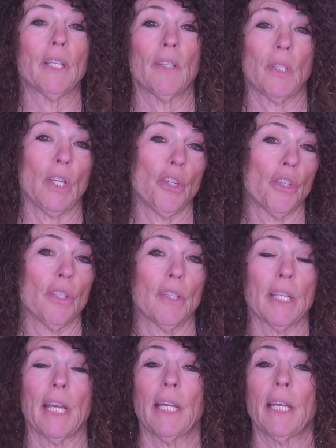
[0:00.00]

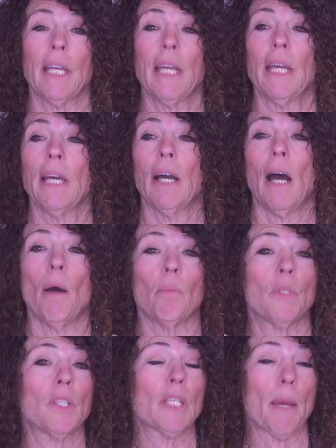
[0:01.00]
decisions like
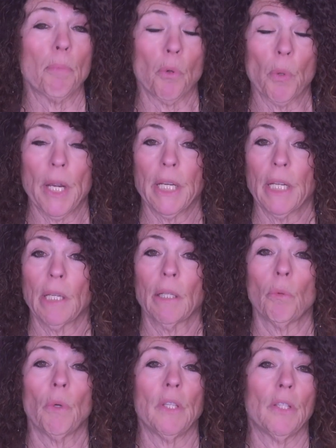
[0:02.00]
separating
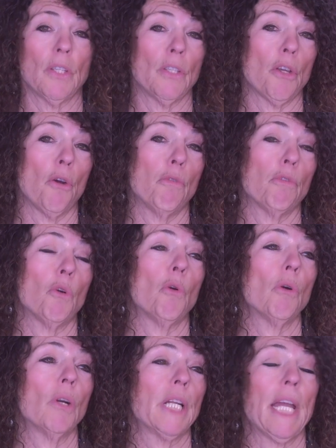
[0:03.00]
when this is over
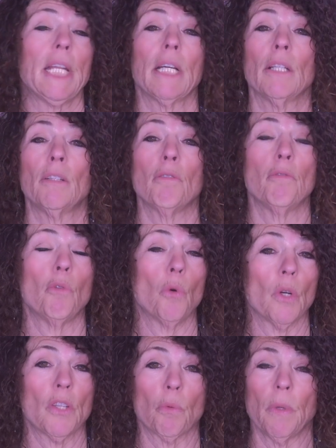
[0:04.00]
or getting a
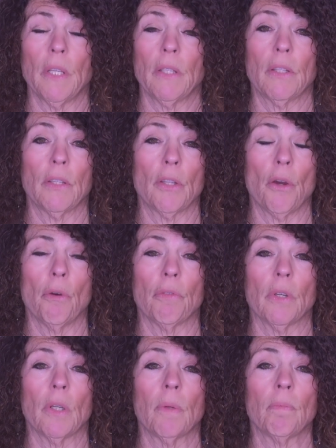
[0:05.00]
divorce when this is
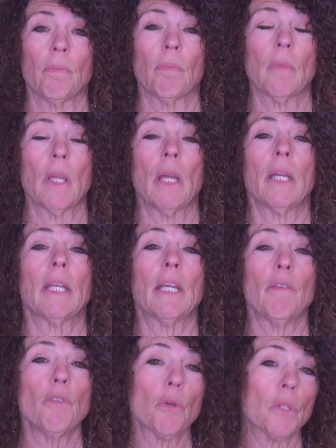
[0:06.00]
over.
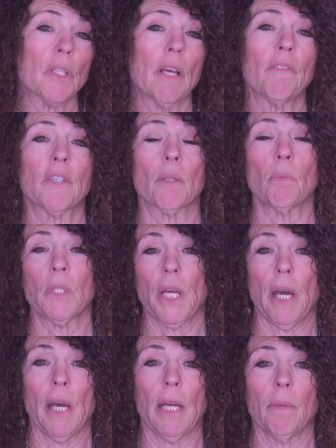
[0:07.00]
Give yourself some
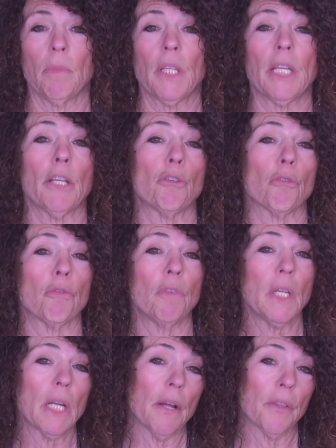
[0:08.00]
time to get your
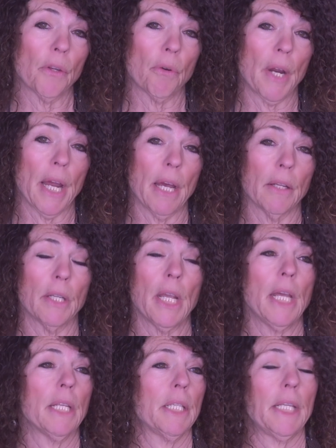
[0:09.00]
feet on the ground,
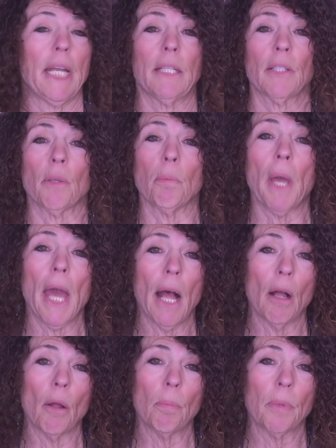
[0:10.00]
to get some
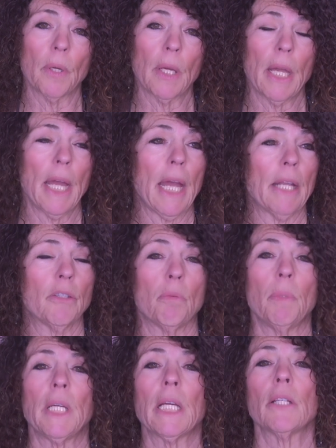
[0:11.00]
help, and to
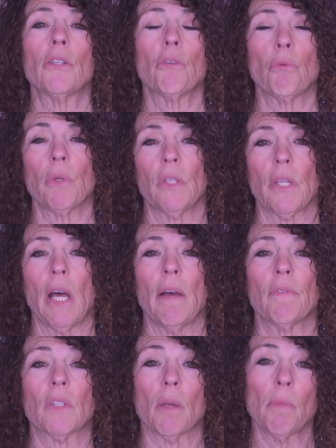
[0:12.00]
begin to
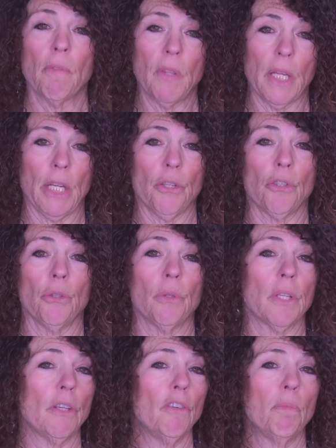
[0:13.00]
resolve some of the issues
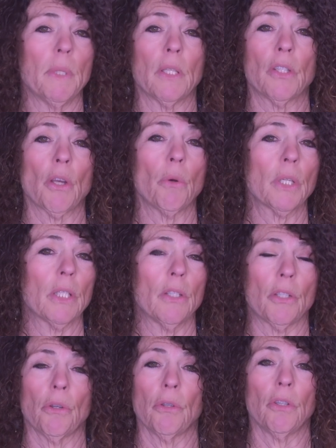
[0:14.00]
that you've been so
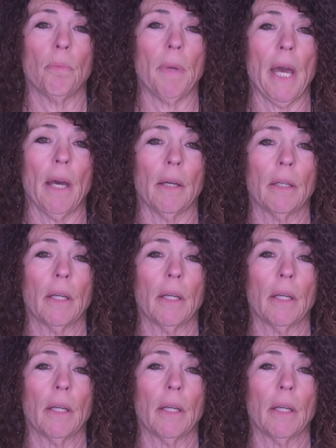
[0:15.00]
concerned about.